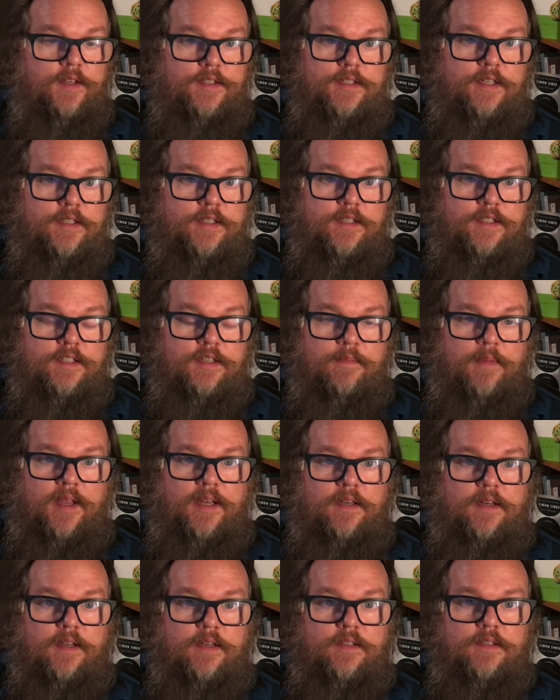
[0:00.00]
isn't
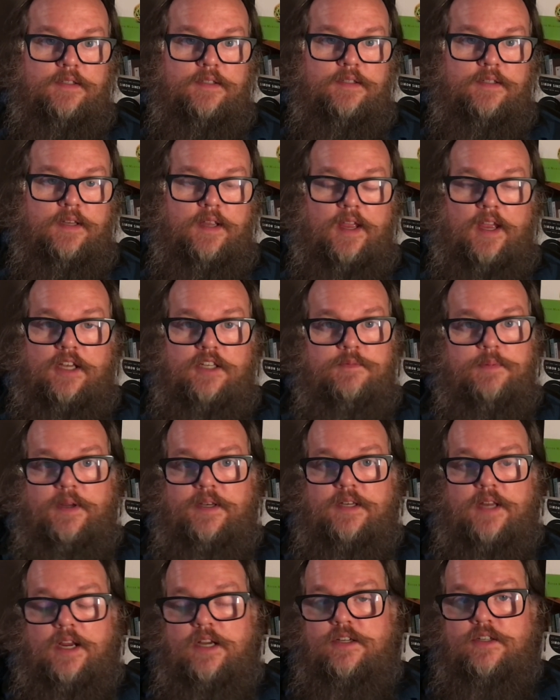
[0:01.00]
semantics.
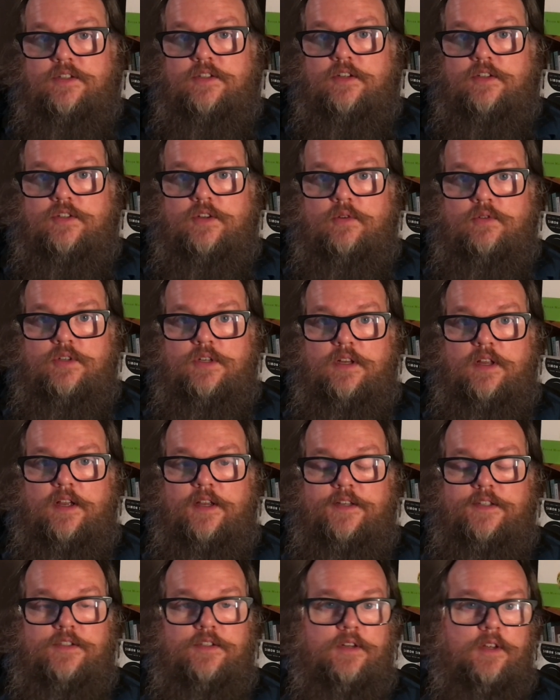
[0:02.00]
Expectations are
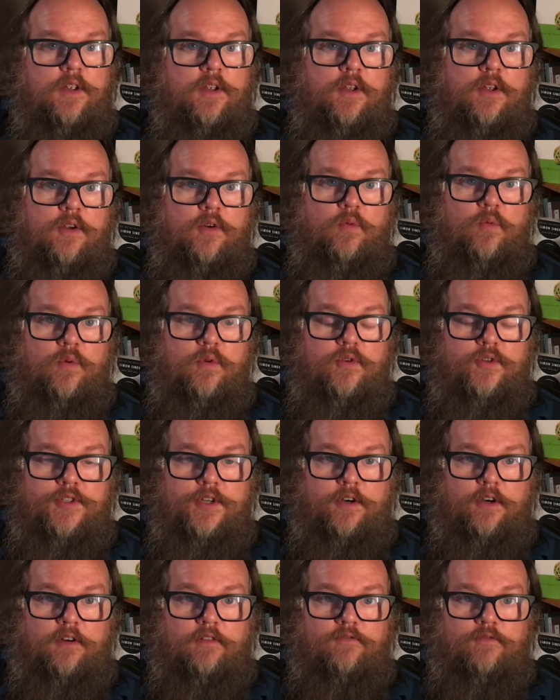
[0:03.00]
socialized, rules
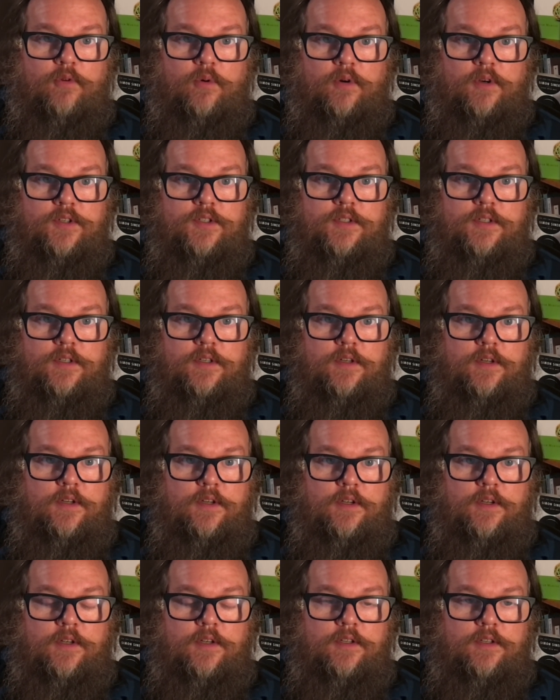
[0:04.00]
are enforced.
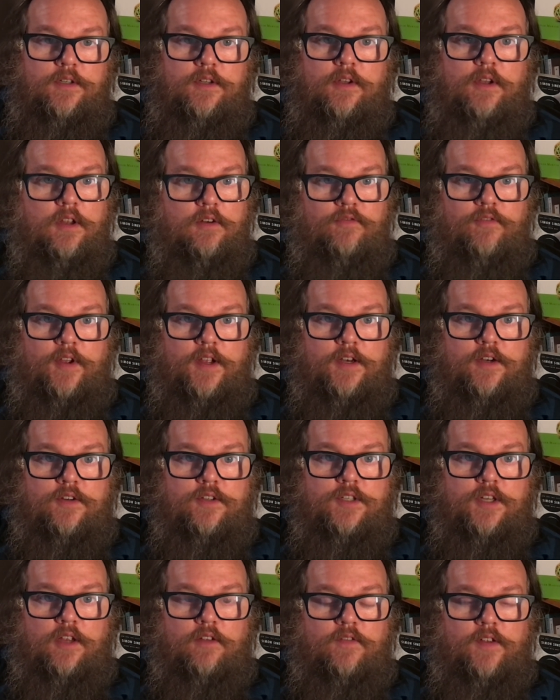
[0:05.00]
You could find
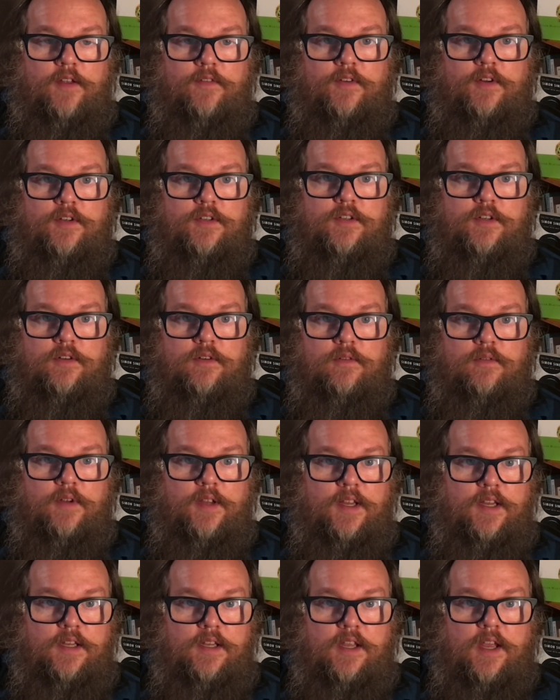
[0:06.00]
yourself having to
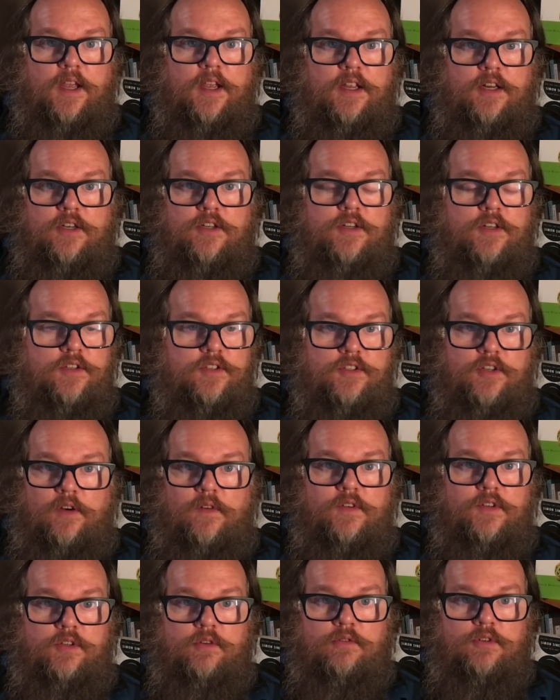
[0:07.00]
engage in
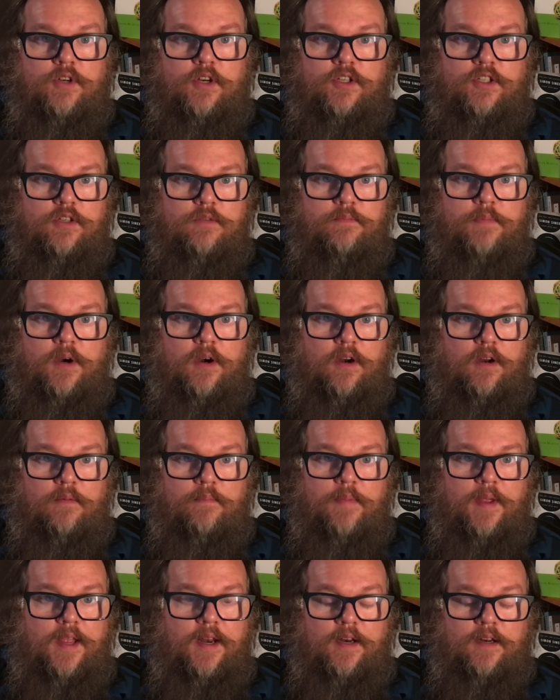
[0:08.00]
service restrictions, barring,
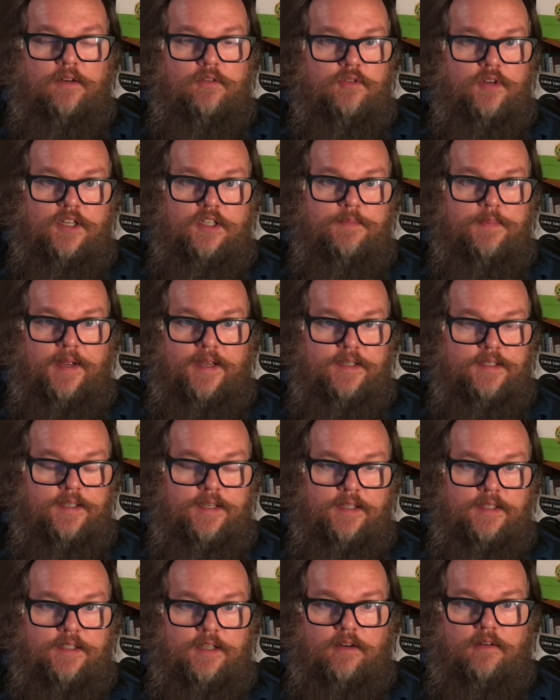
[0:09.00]
banning, trespassing,
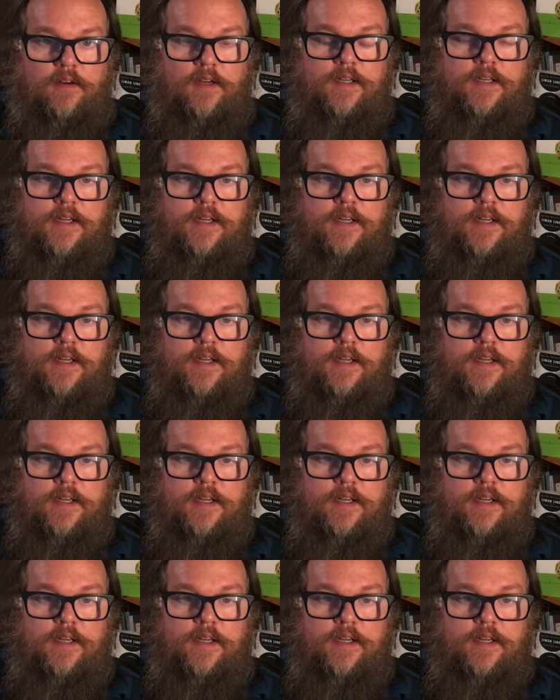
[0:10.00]
etc.,